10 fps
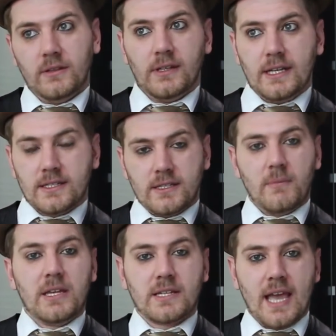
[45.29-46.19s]
less
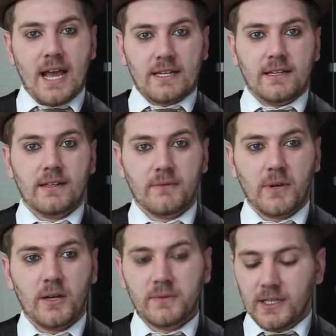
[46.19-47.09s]
amazing acting
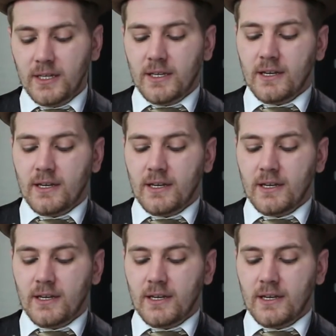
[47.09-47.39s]
involved